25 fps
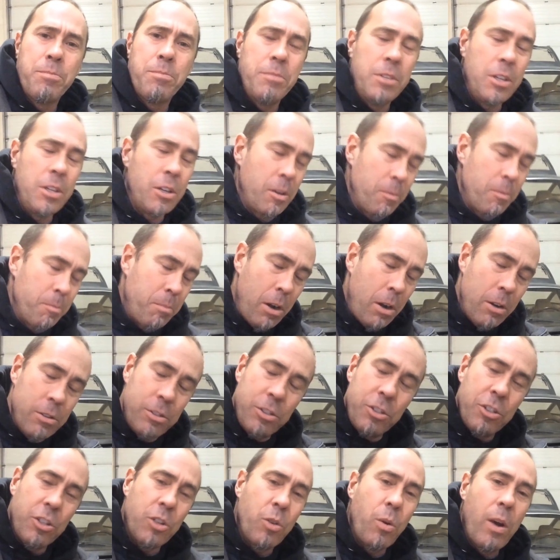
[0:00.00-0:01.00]
You can
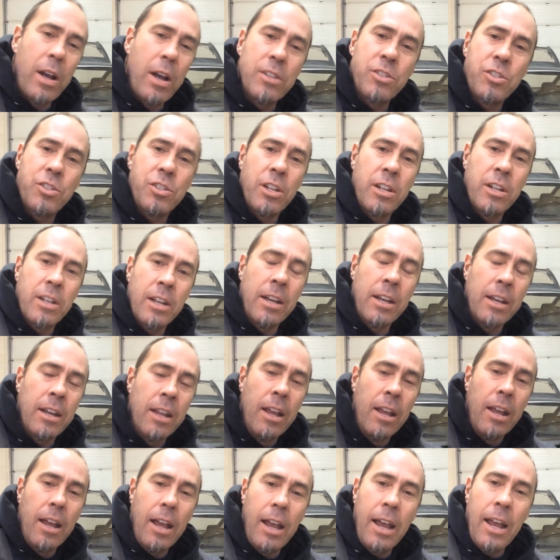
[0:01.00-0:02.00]
post your question,
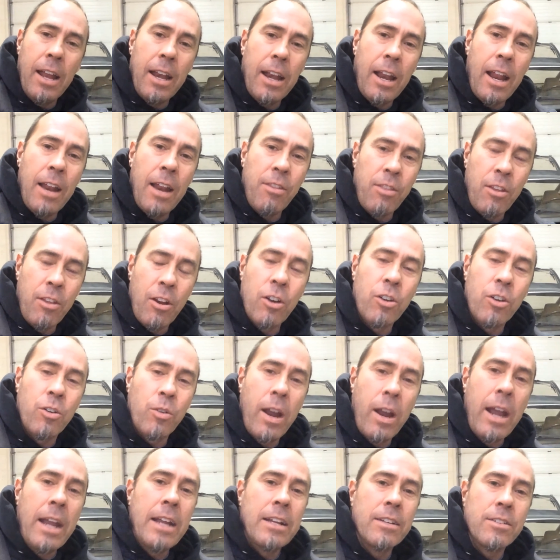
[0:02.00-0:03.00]
and they're
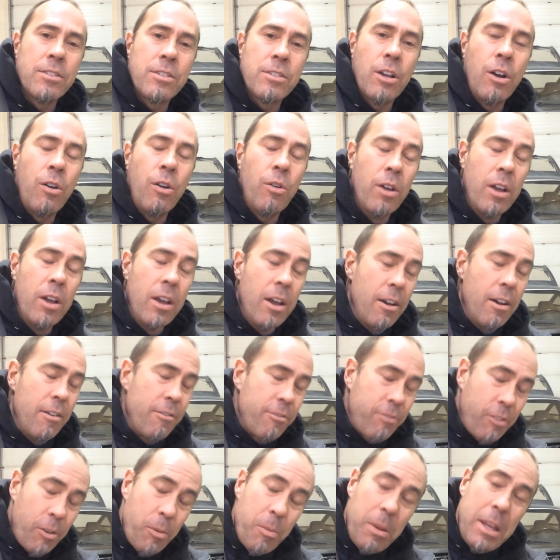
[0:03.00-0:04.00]
great. So
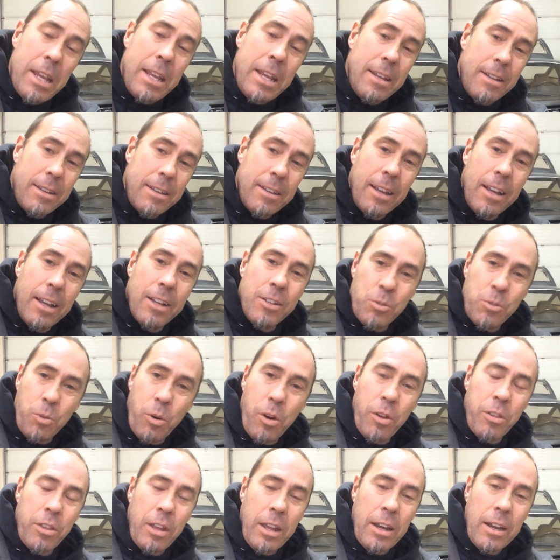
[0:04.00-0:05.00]
for me, it's
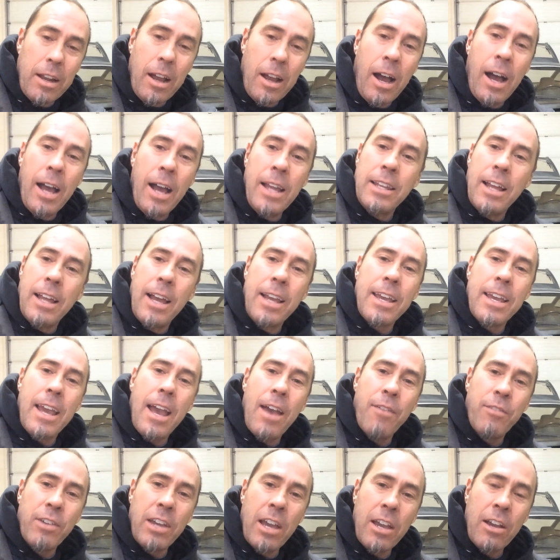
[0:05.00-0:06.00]
worth it. I like
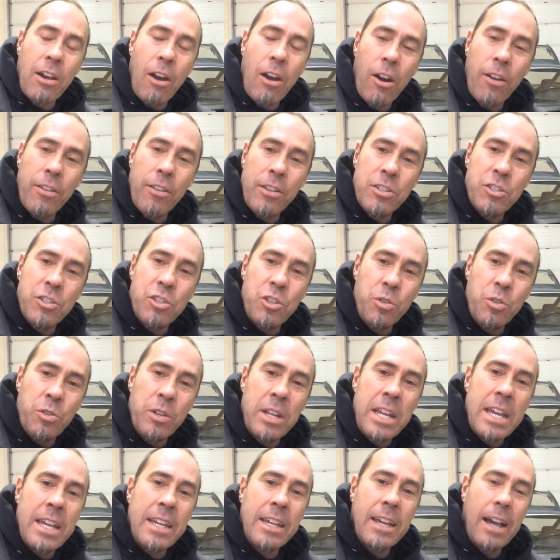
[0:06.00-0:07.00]
having a car that's
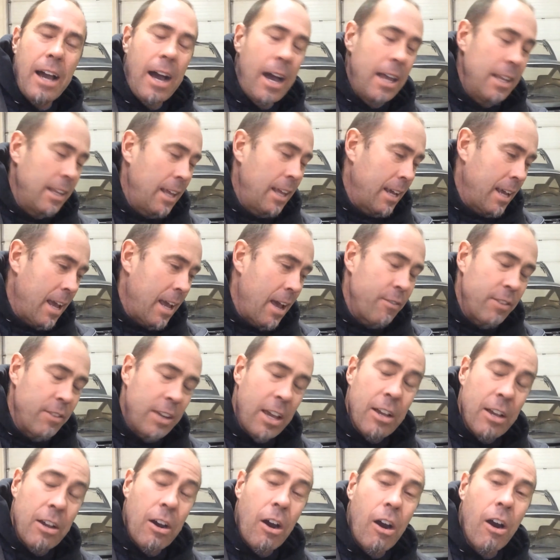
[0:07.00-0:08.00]
unique. I like
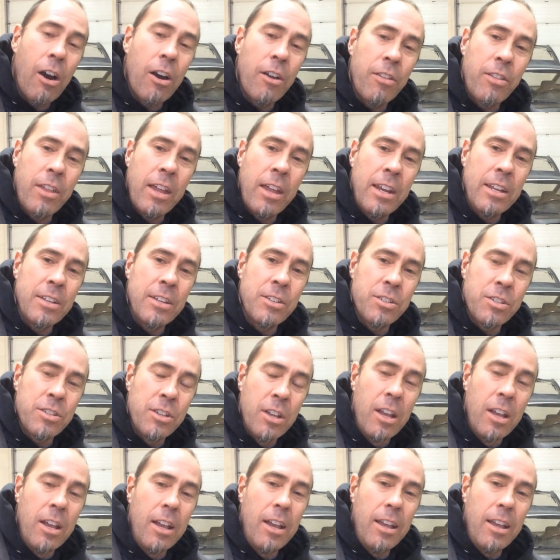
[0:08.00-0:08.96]
having a car that is